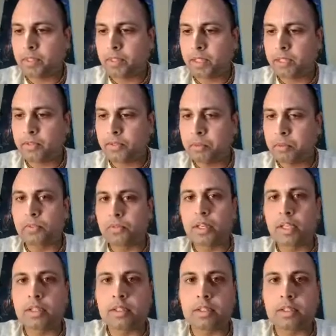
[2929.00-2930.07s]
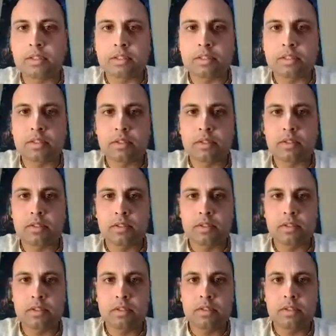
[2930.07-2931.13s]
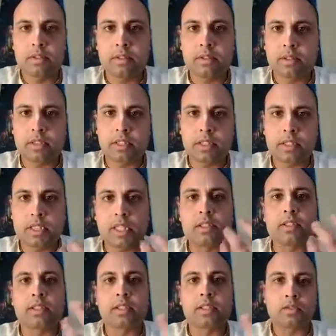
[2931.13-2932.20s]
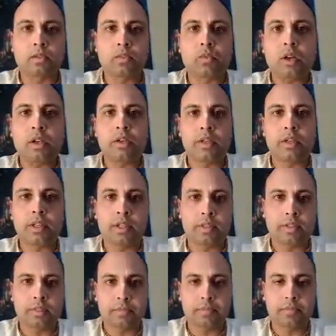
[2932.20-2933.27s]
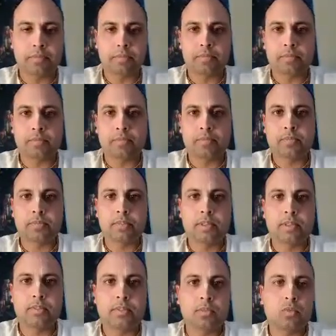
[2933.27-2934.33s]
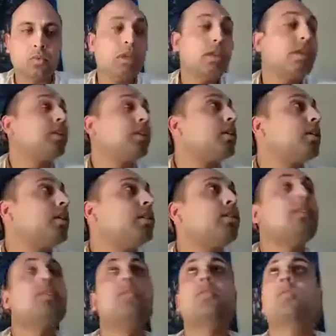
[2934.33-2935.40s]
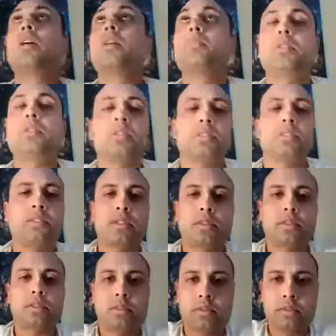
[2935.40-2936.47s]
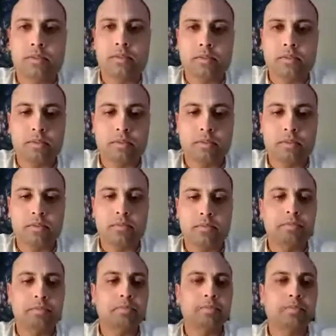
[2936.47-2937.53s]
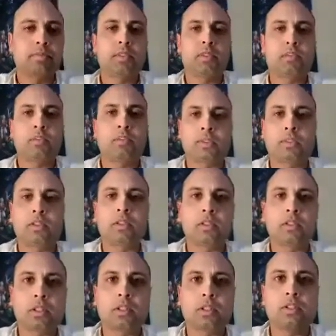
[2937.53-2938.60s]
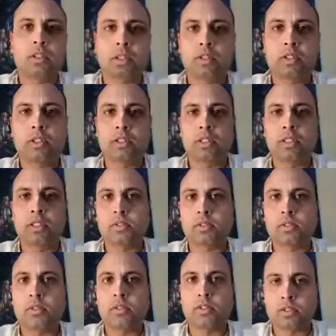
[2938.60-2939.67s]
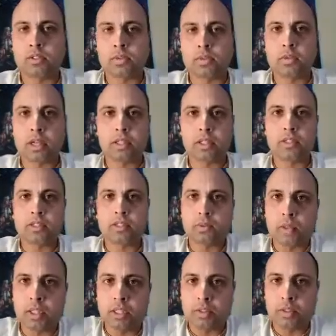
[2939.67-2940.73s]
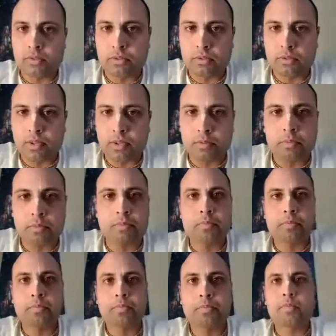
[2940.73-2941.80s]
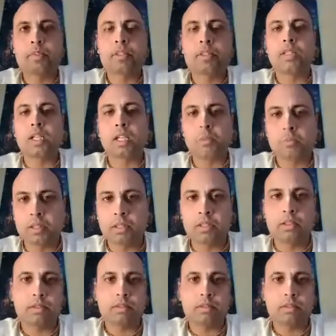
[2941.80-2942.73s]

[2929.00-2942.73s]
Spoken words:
kind of prevents the senses from wandering on different objects around. So Bhaktivinoda Thakur actually says this. This is a practical way of helping